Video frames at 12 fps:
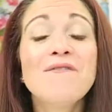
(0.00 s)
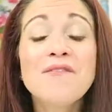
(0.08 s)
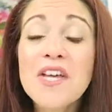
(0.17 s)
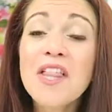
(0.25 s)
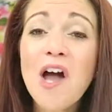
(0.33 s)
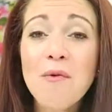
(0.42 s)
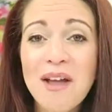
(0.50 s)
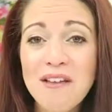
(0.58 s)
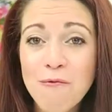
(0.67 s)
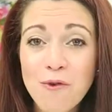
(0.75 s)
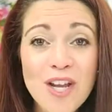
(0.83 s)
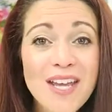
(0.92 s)
Fill out my
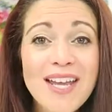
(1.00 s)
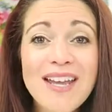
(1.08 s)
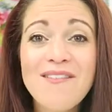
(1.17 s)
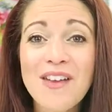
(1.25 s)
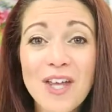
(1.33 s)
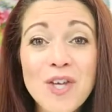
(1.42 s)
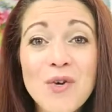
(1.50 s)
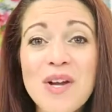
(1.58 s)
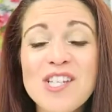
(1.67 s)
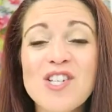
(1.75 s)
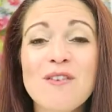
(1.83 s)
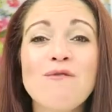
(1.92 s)
free
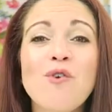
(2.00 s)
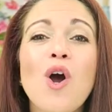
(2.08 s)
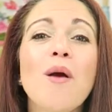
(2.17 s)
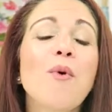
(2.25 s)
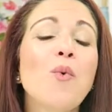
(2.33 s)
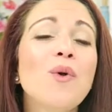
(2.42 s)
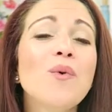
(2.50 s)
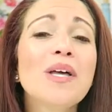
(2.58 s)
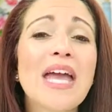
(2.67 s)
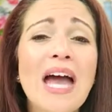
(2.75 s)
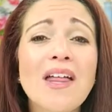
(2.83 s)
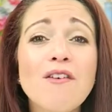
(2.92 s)
evaluation form. We will
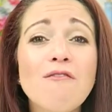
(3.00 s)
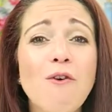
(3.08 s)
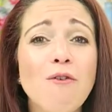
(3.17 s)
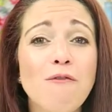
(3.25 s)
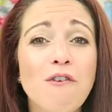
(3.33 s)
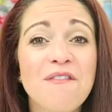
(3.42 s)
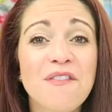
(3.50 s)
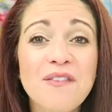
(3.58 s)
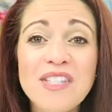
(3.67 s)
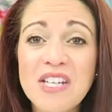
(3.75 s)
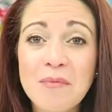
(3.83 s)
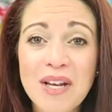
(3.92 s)
get on the phone for a
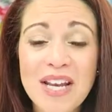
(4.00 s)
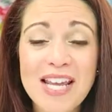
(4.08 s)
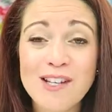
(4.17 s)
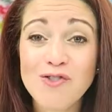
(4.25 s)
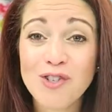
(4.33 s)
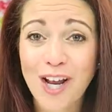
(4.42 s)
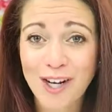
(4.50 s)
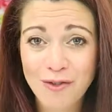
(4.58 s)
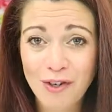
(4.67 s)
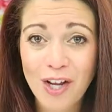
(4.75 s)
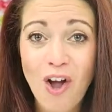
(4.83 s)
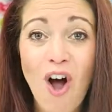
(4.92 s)
15-minute
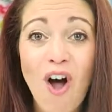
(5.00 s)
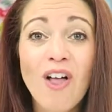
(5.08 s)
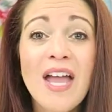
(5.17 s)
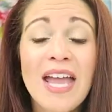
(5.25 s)
introductory call.